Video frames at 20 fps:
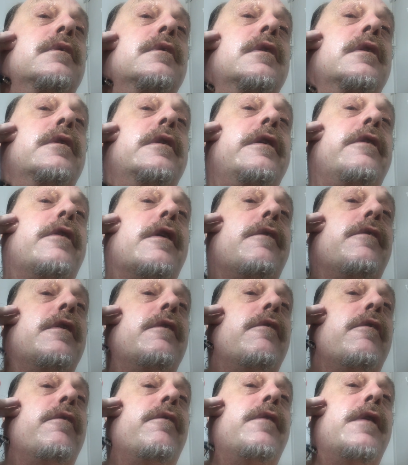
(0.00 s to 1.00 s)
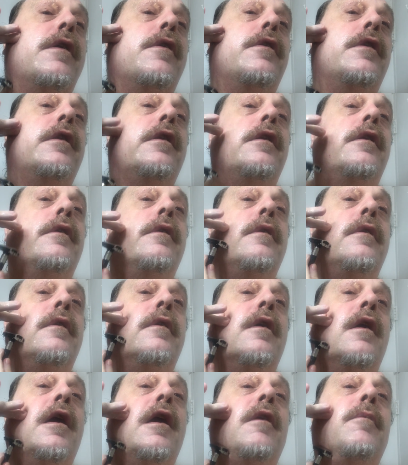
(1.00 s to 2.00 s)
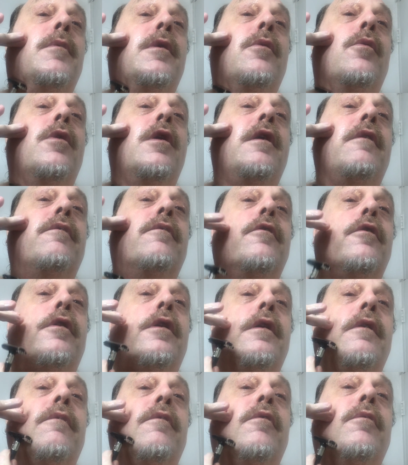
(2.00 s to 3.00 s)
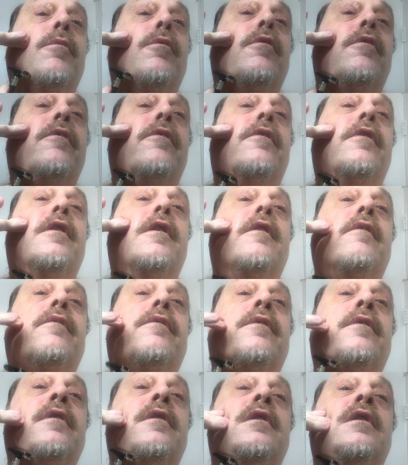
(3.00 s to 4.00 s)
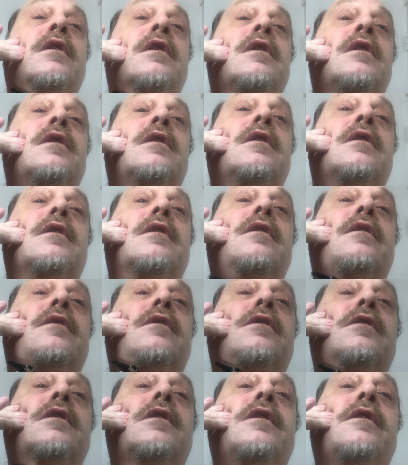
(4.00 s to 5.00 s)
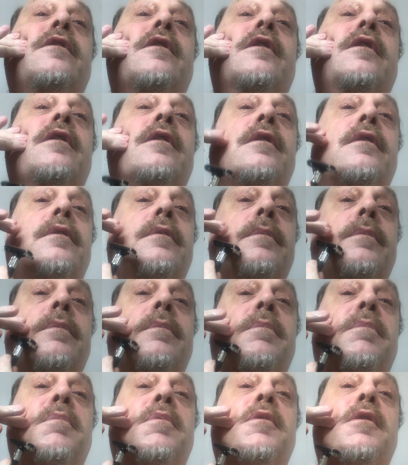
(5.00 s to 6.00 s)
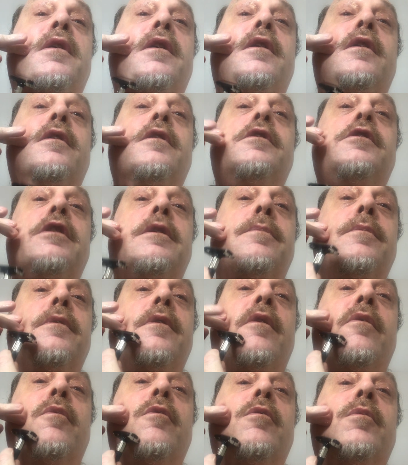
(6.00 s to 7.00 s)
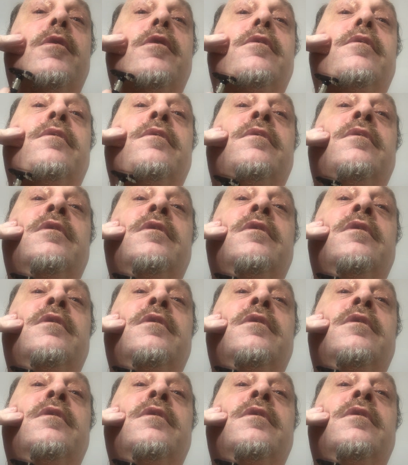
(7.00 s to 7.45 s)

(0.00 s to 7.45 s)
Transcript: At least I've never found any. I have my wife looking for more stuff. She's a proud Japanese woman